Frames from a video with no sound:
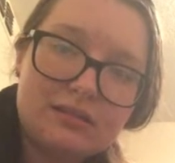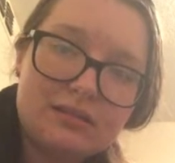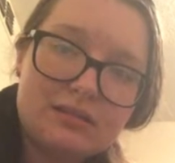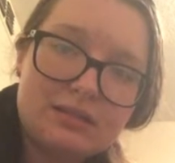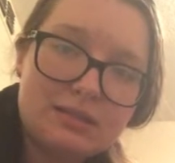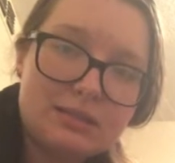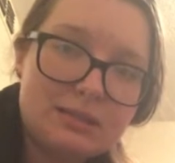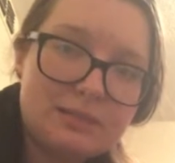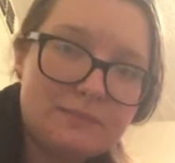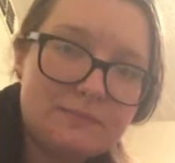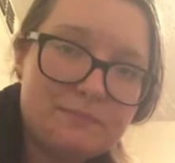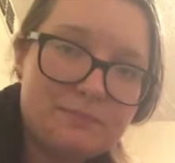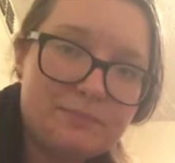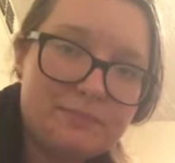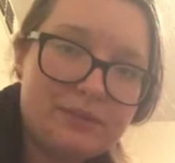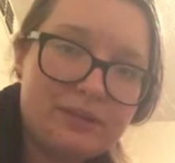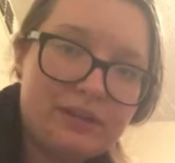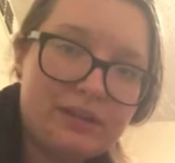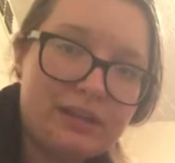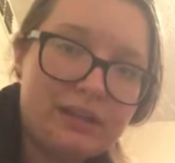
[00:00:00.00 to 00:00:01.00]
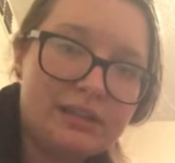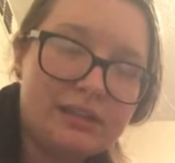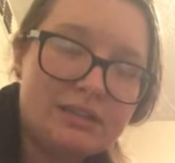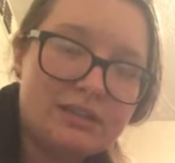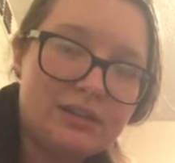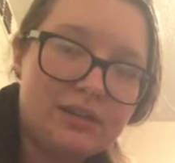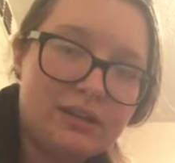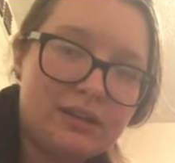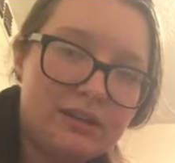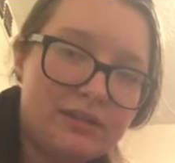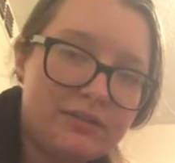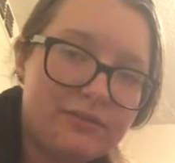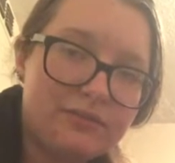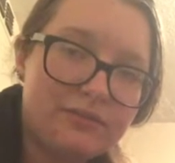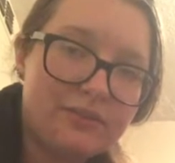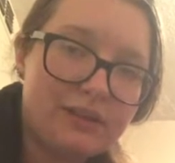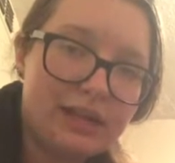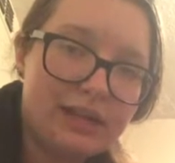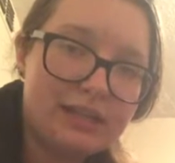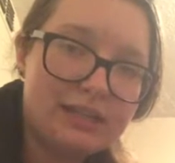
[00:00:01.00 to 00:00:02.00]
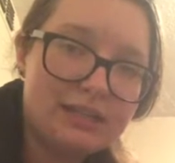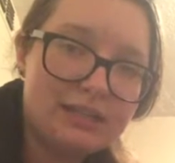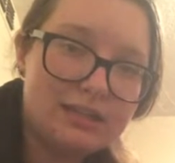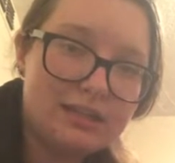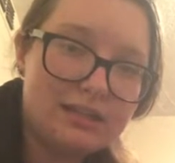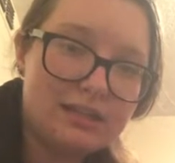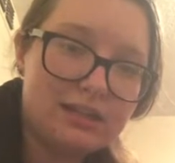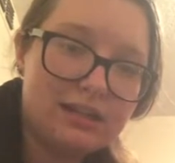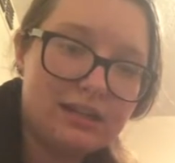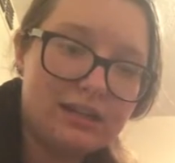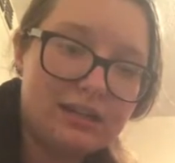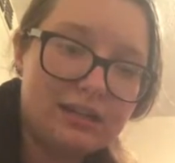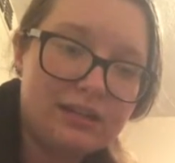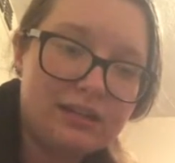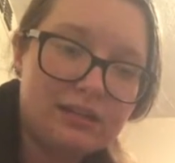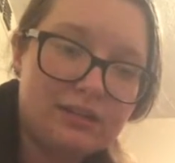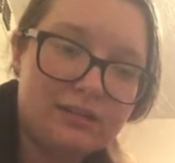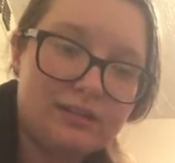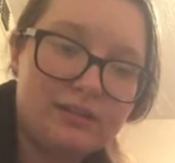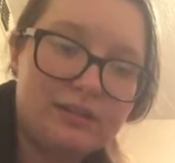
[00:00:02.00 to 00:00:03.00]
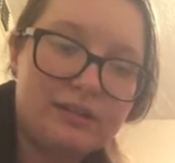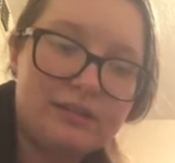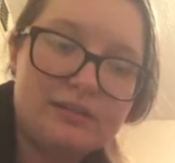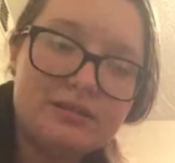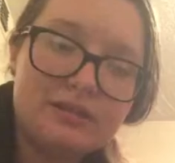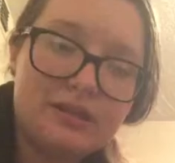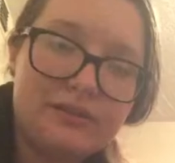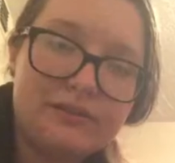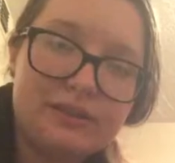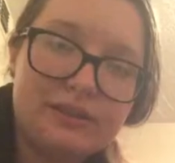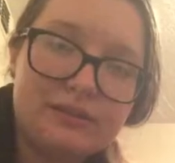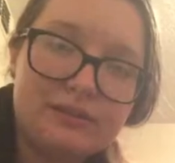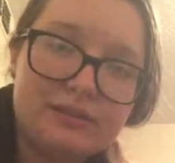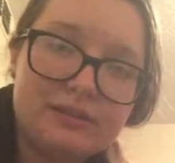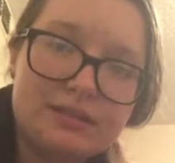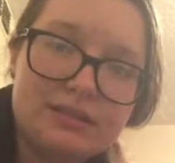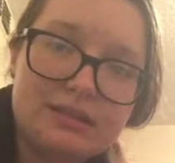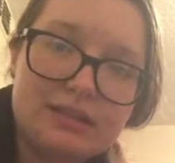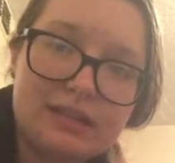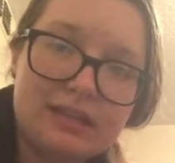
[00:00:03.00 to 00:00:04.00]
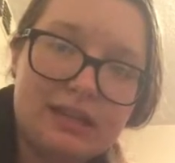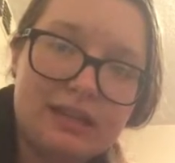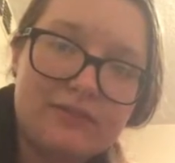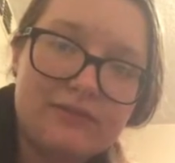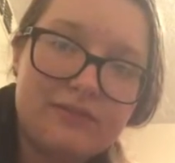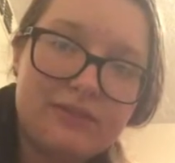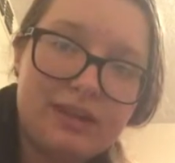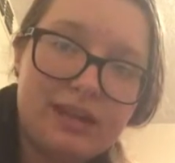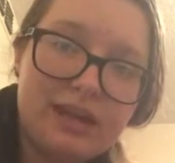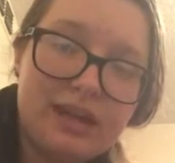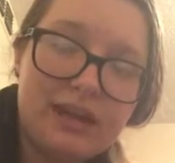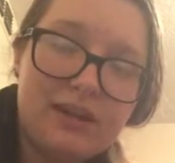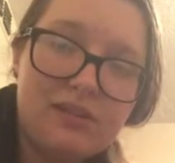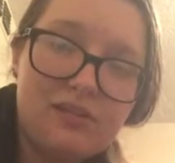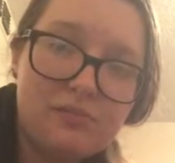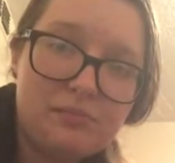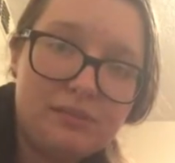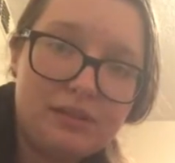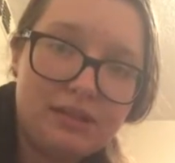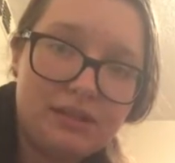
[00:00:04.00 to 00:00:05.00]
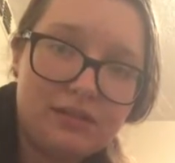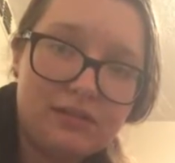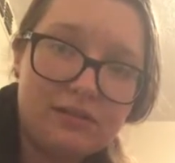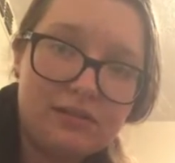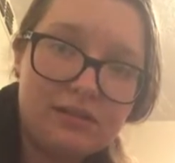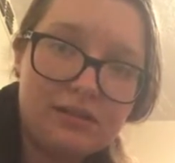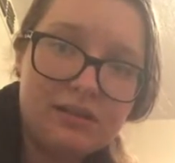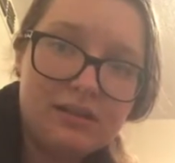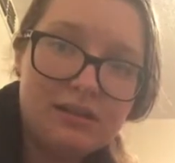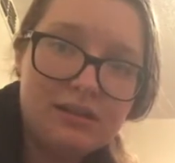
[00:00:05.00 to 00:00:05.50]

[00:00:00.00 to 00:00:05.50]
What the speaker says: spirits are your friend. They're not your servant or slave. They help you